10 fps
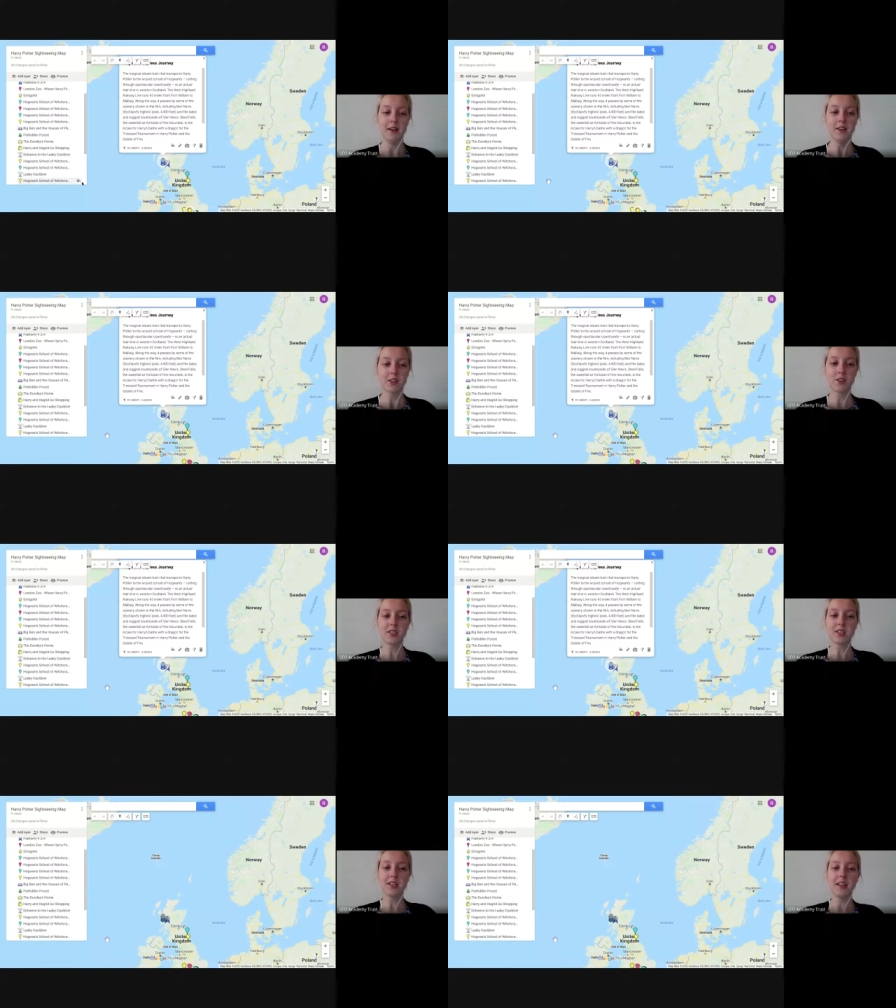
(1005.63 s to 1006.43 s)
So
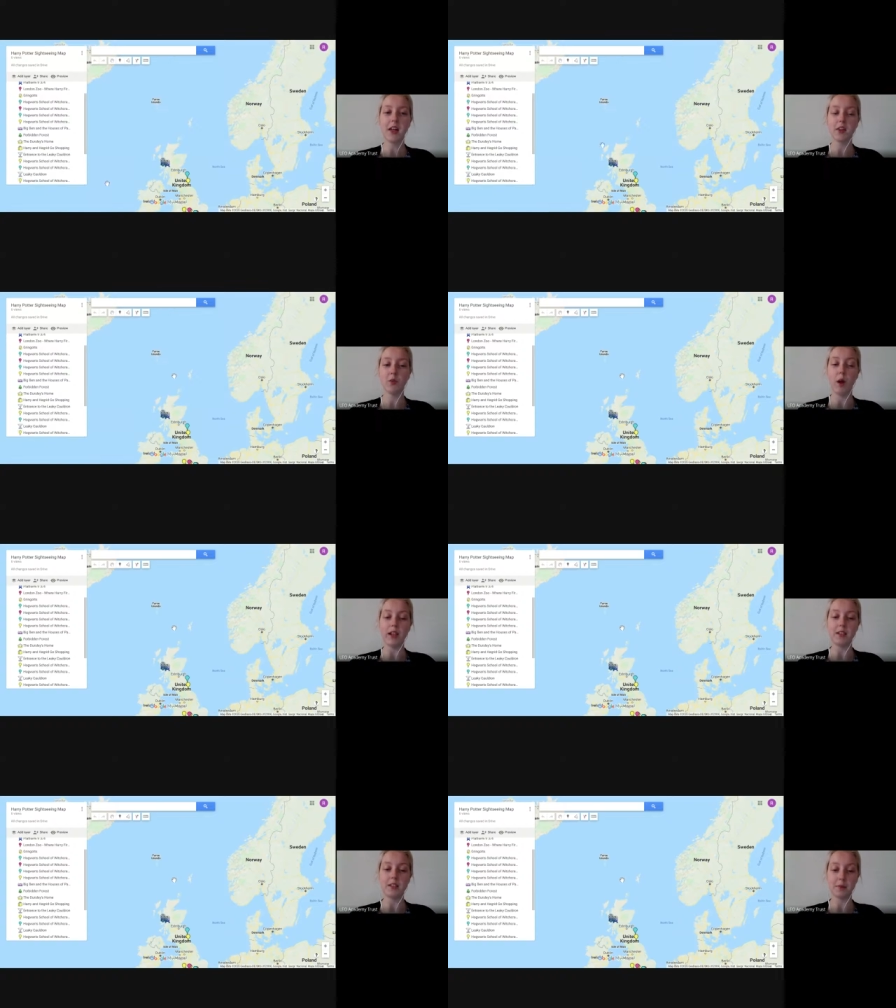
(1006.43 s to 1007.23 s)
just another
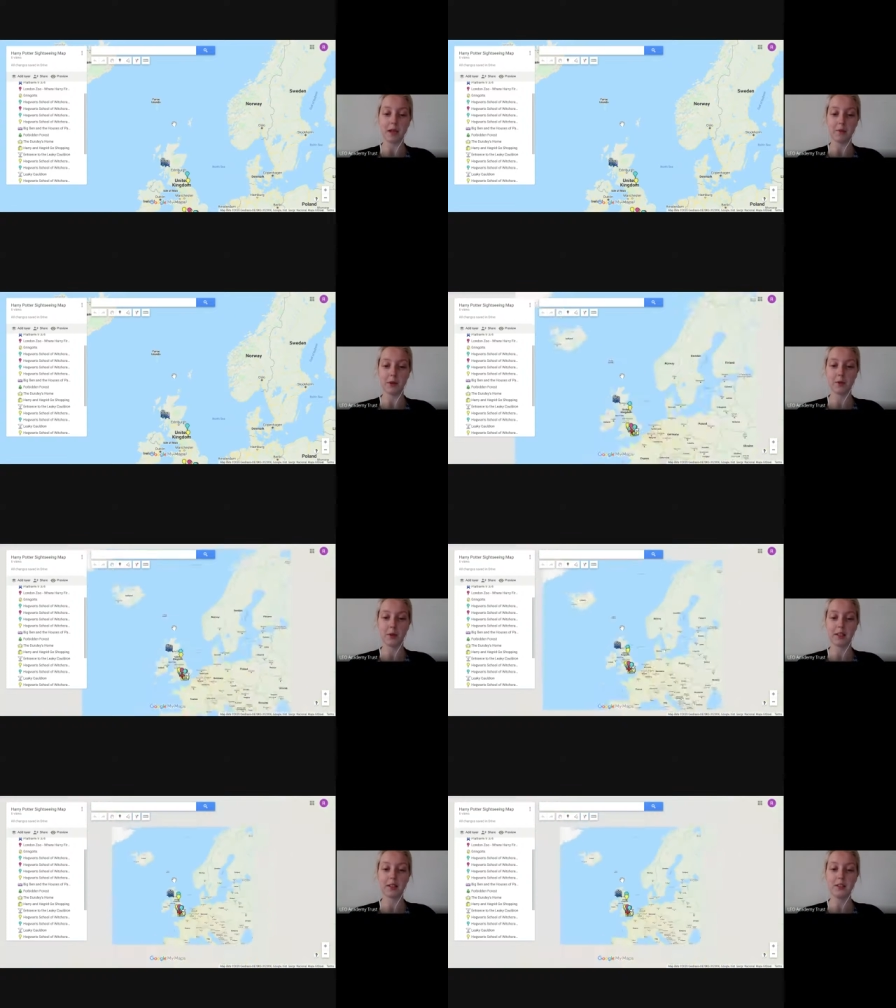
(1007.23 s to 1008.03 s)
way to be able to
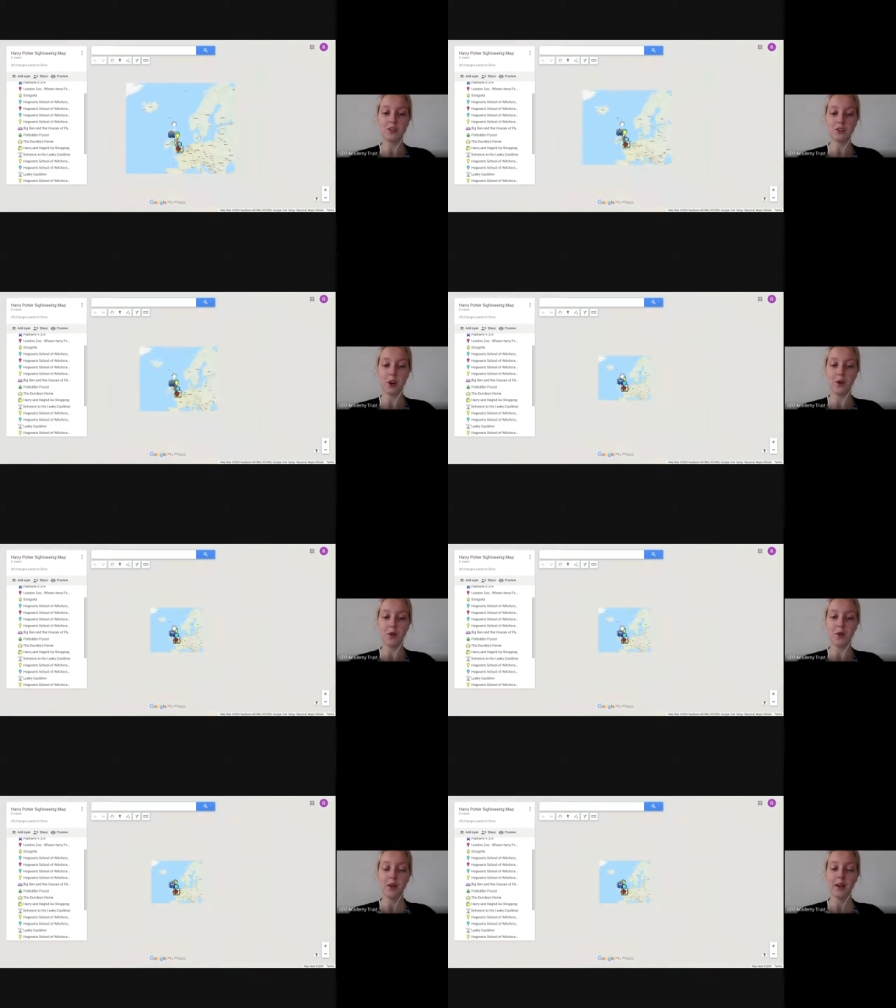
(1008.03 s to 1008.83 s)
quickly show
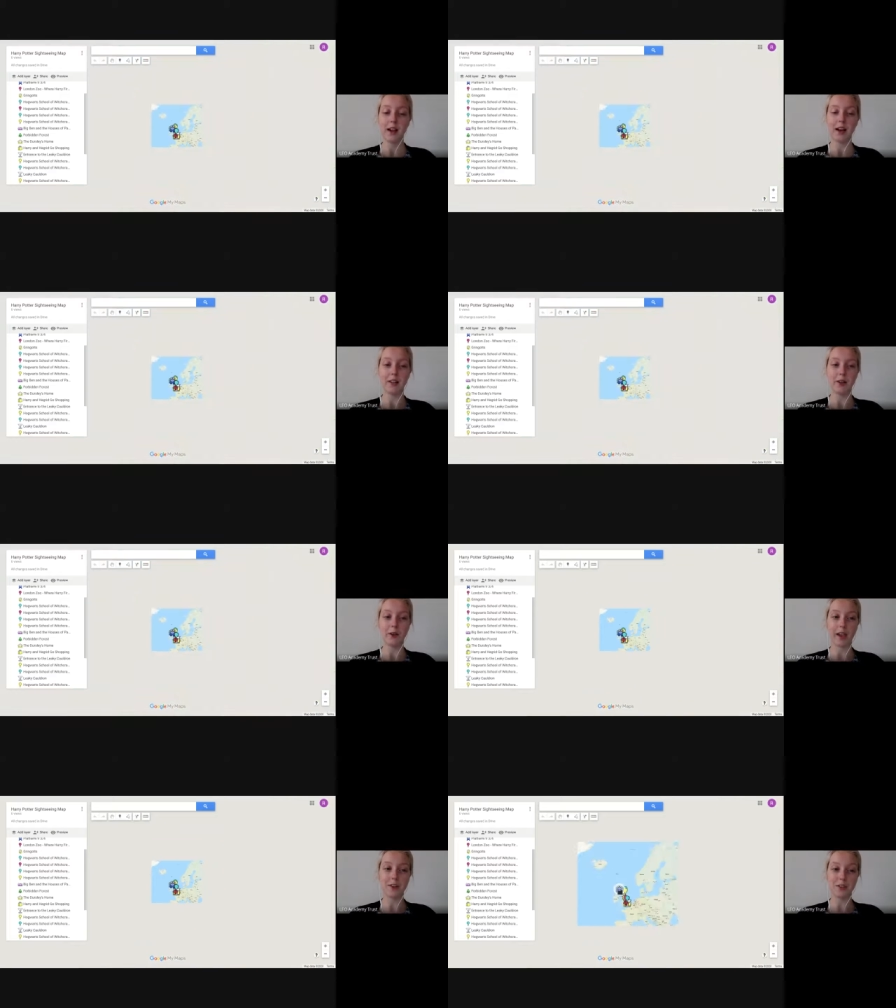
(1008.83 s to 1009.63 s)
uh,
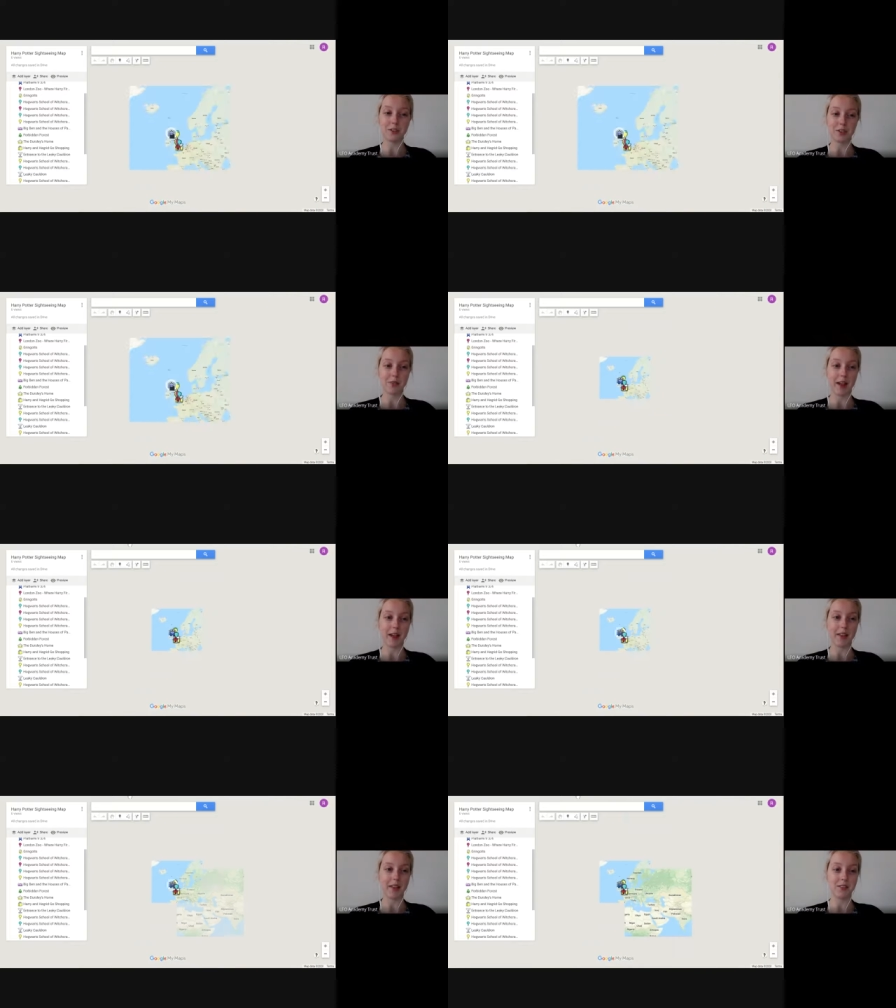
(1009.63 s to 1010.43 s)
locations
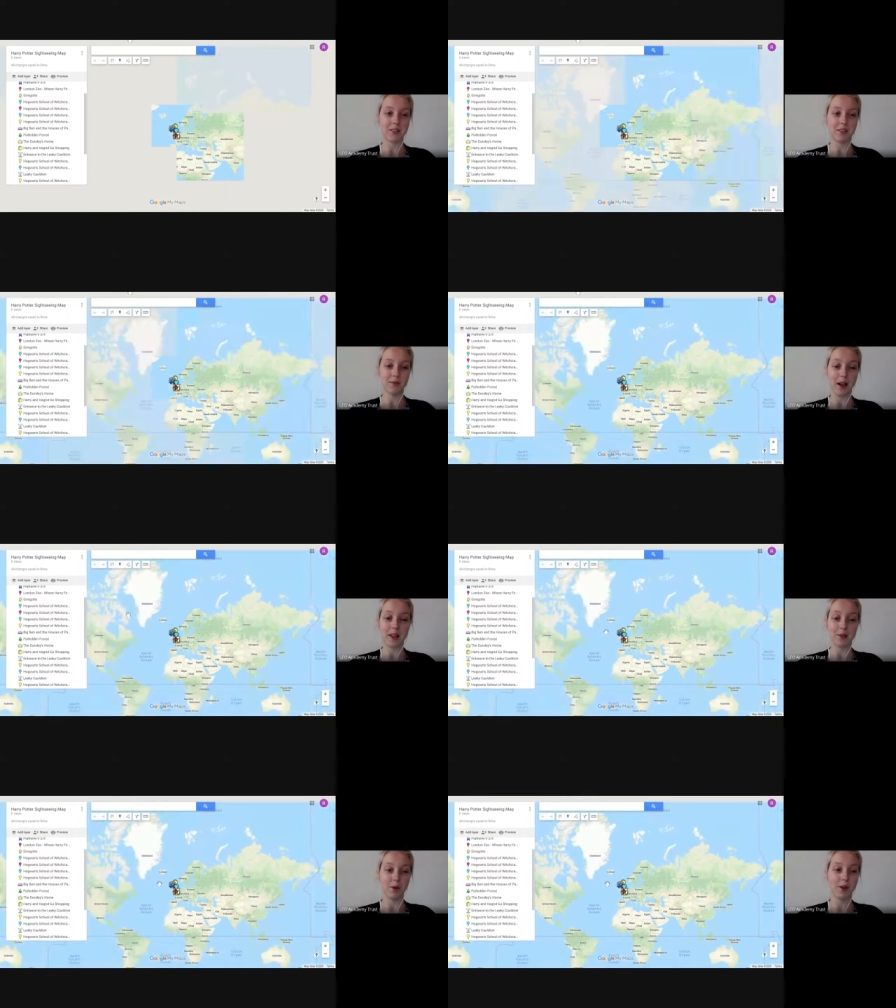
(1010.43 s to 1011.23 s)
around, around
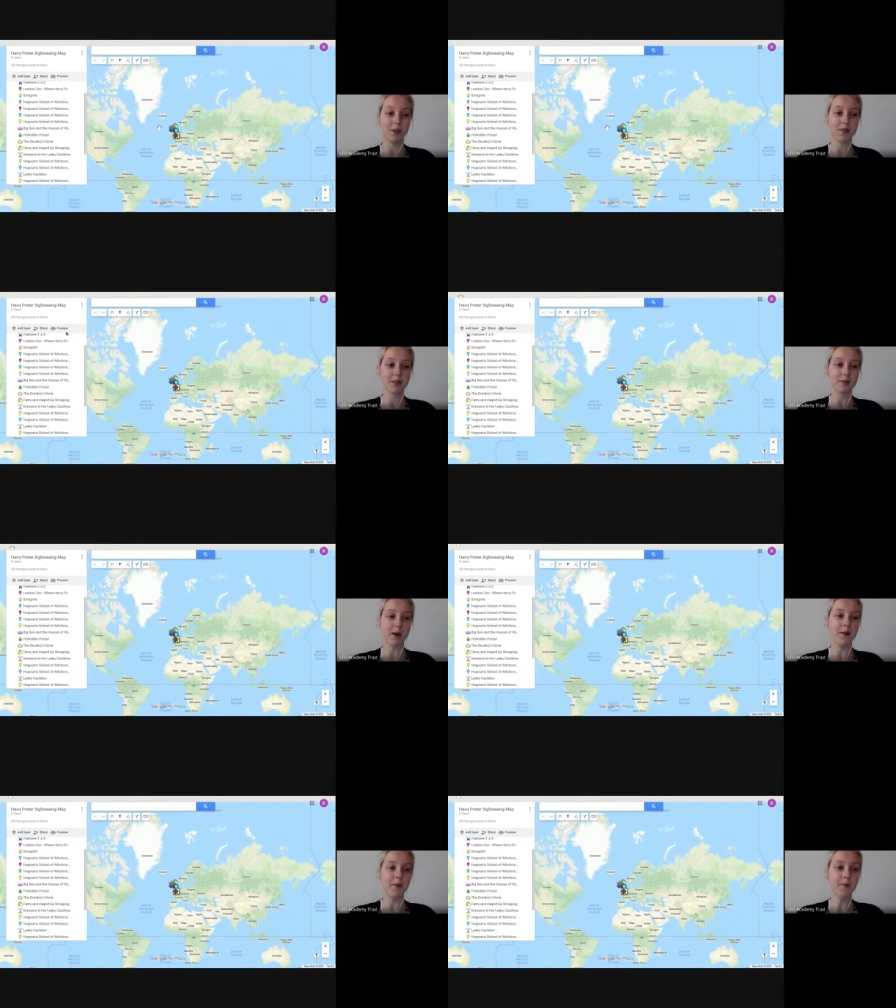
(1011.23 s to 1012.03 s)
the world as
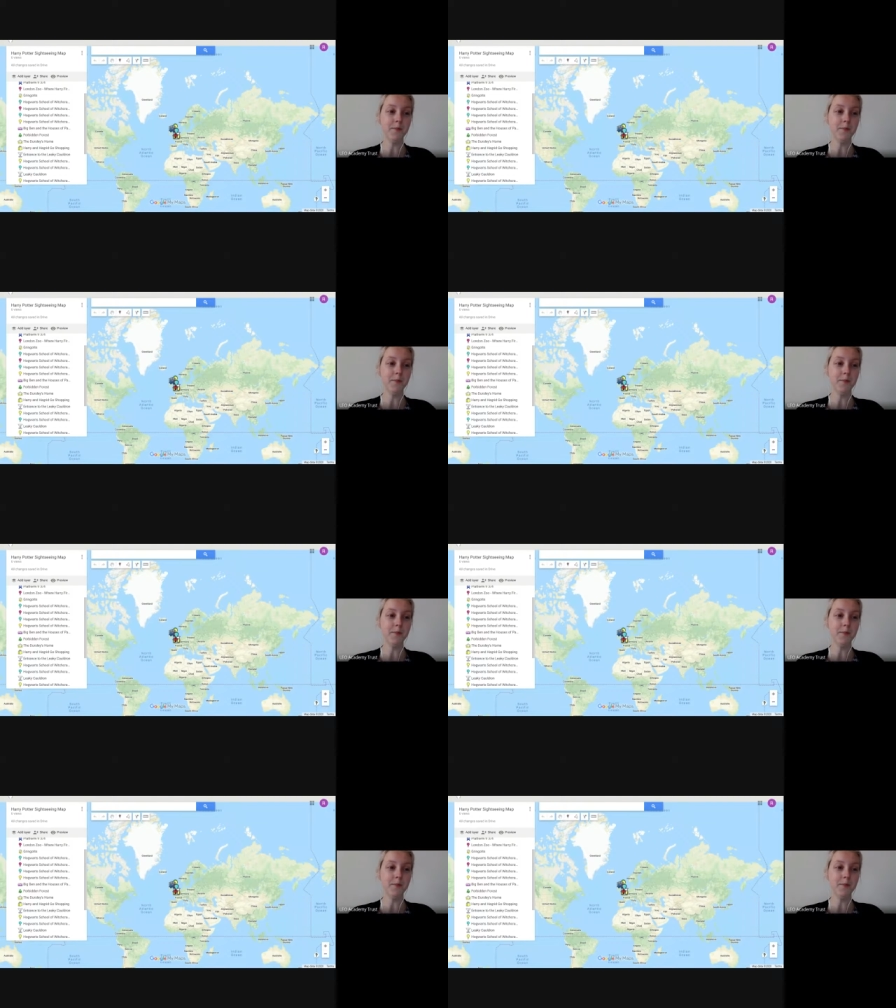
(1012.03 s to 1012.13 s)
well.